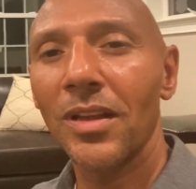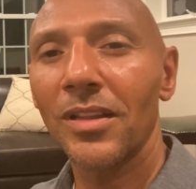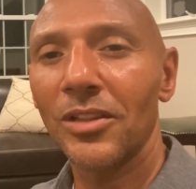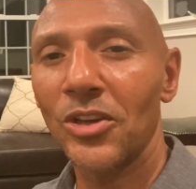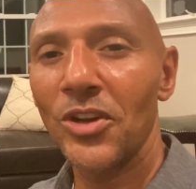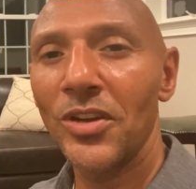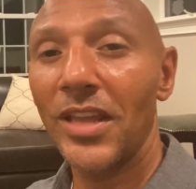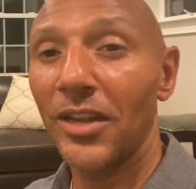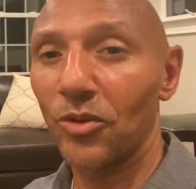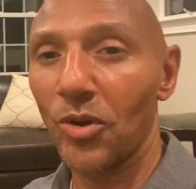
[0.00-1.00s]
learn,
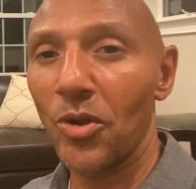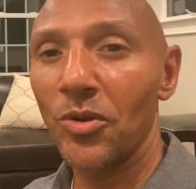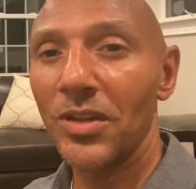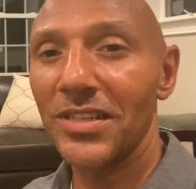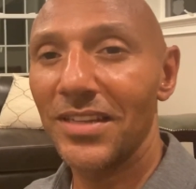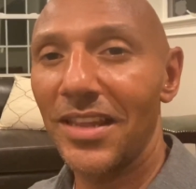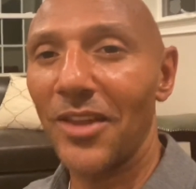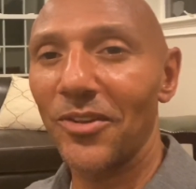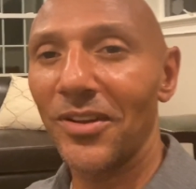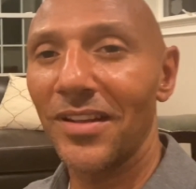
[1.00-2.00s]
and grow
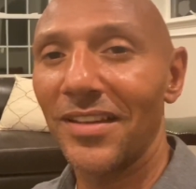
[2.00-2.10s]
together.